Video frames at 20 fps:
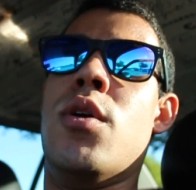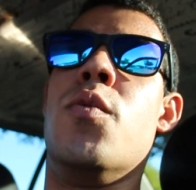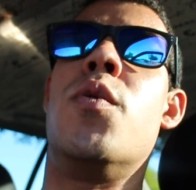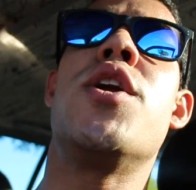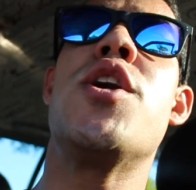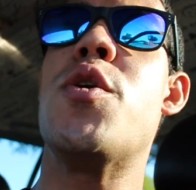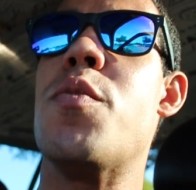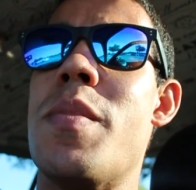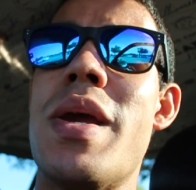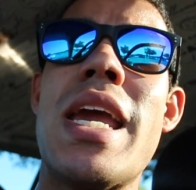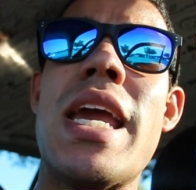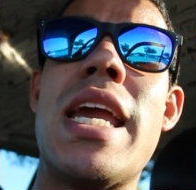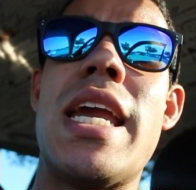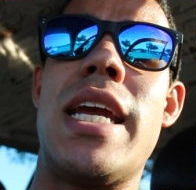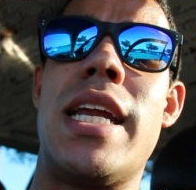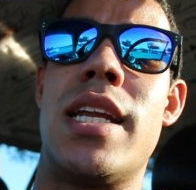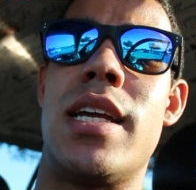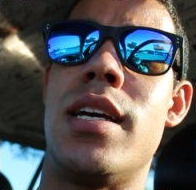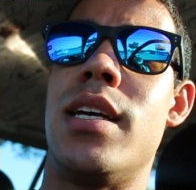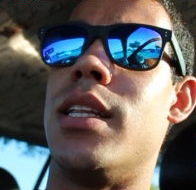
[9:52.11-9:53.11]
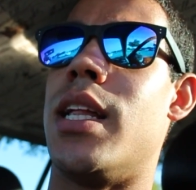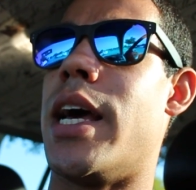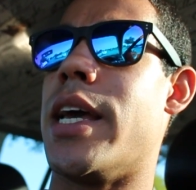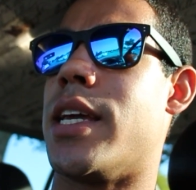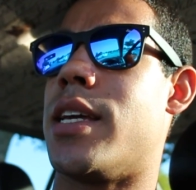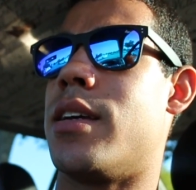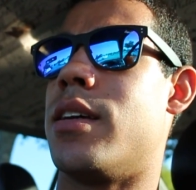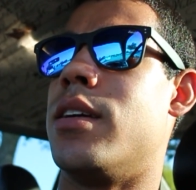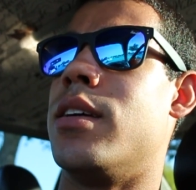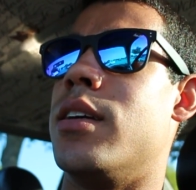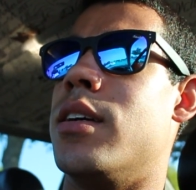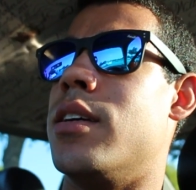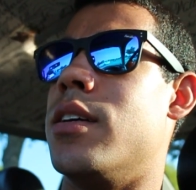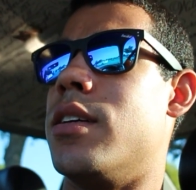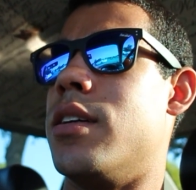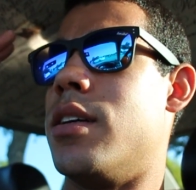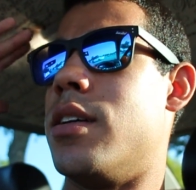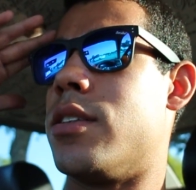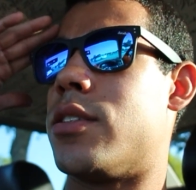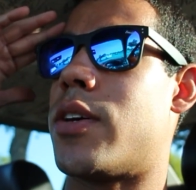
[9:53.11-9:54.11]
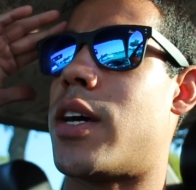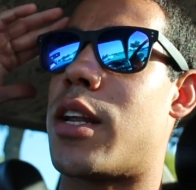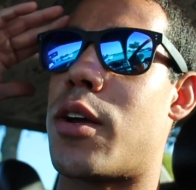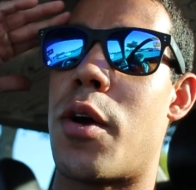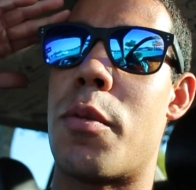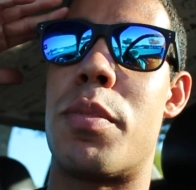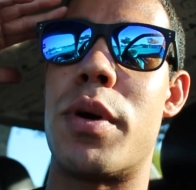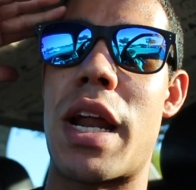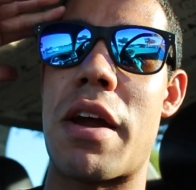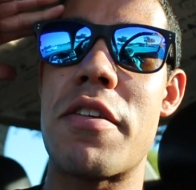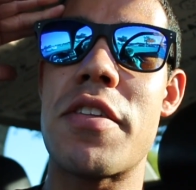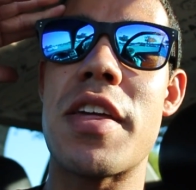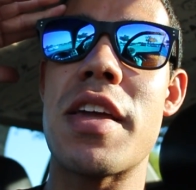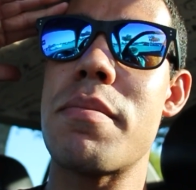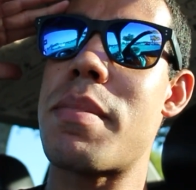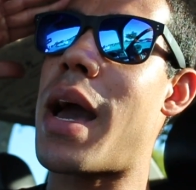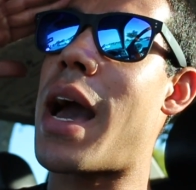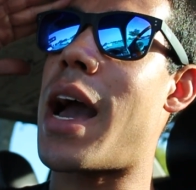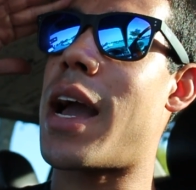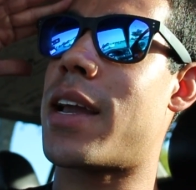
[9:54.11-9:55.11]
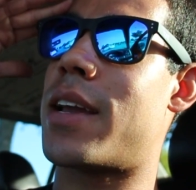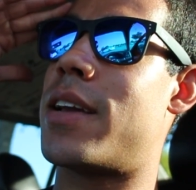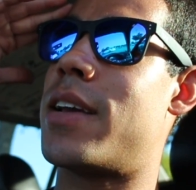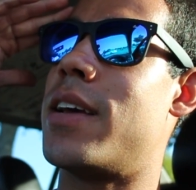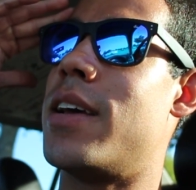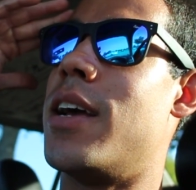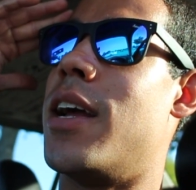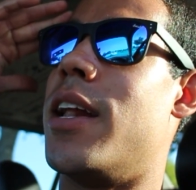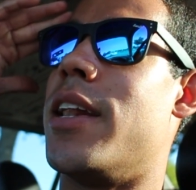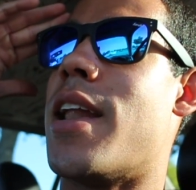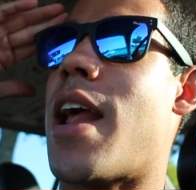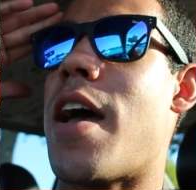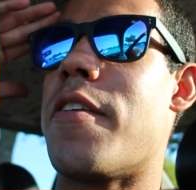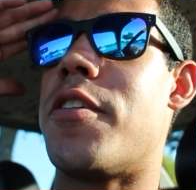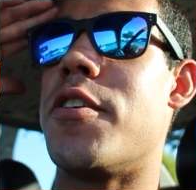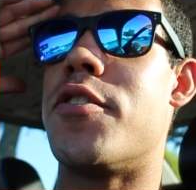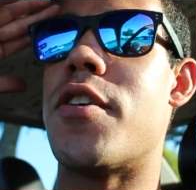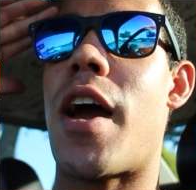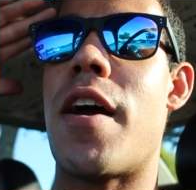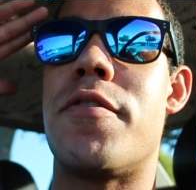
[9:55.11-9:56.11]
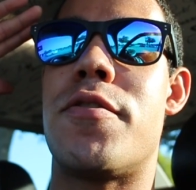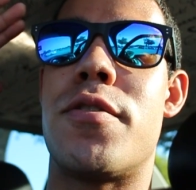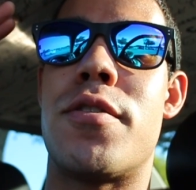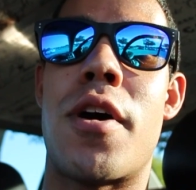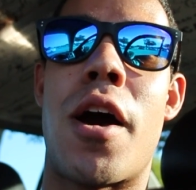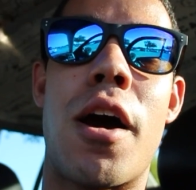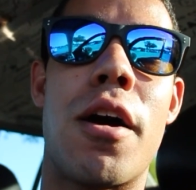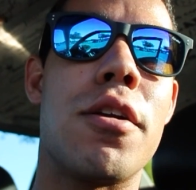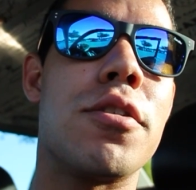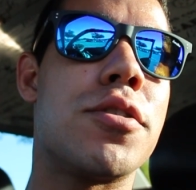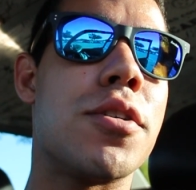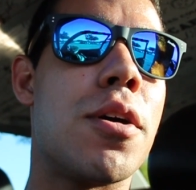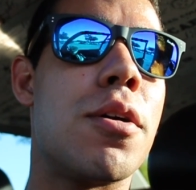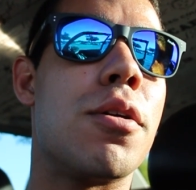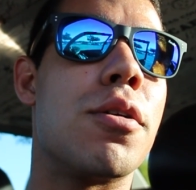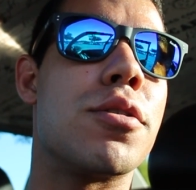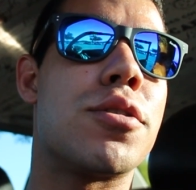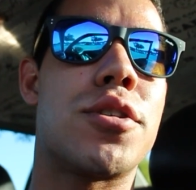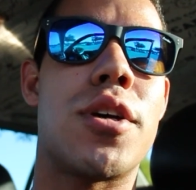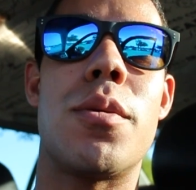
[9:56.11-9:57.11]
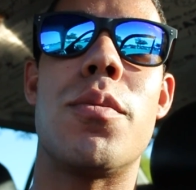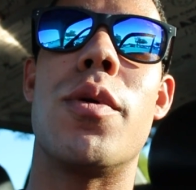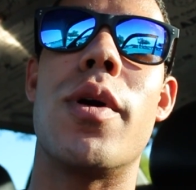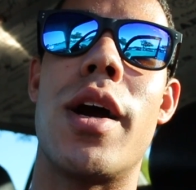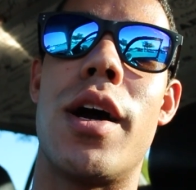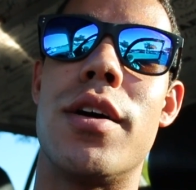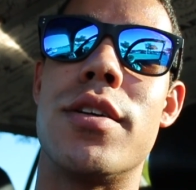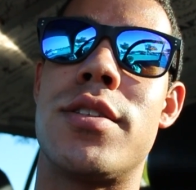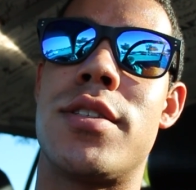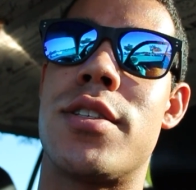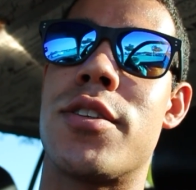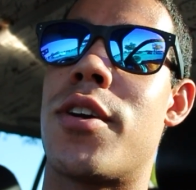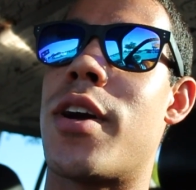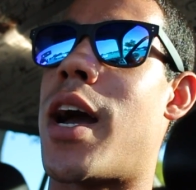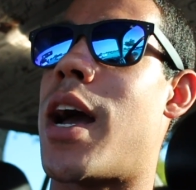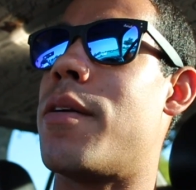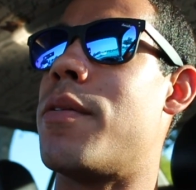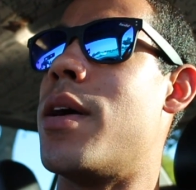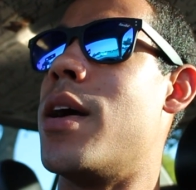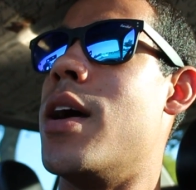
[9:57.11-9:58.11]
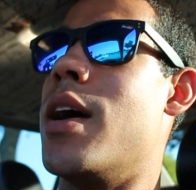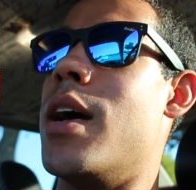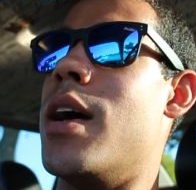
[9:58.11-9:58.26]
What do you mean? Like, so I had to go put everything back. Now I have to drive to an AutoZone or somewhere else to grab.